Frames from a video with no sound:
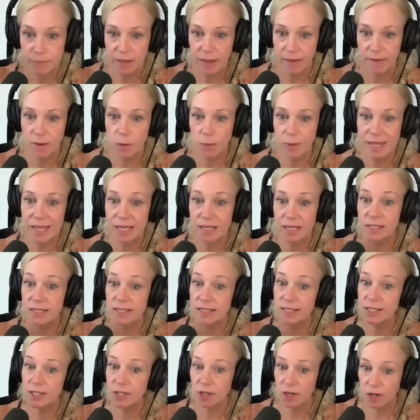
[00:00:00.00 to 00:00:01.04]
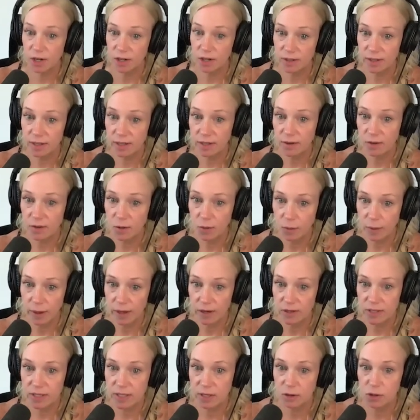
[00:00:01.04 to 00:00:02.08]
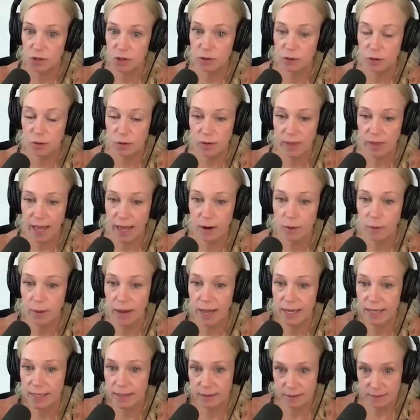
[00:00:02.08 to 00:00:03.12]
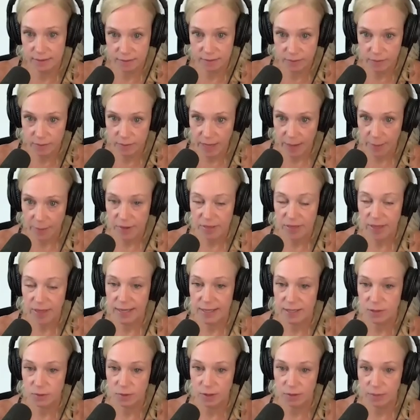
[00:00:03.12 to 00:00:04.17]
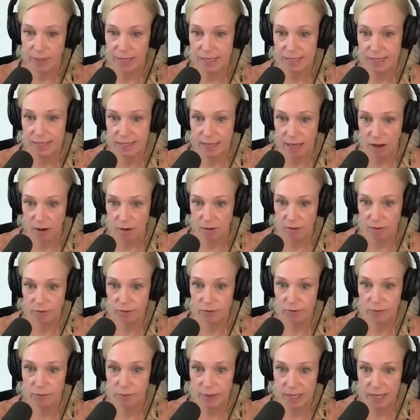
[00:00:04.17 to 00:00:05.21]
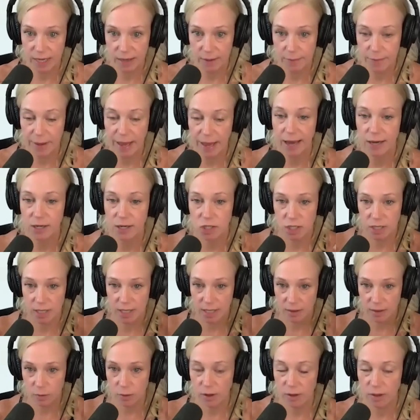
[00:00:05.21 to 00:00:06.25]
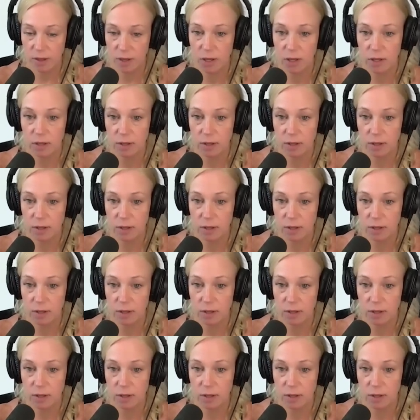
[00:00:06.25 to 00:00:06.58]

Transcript: and that we can discern where is their truth how do i empathize with myself being compassionate what are the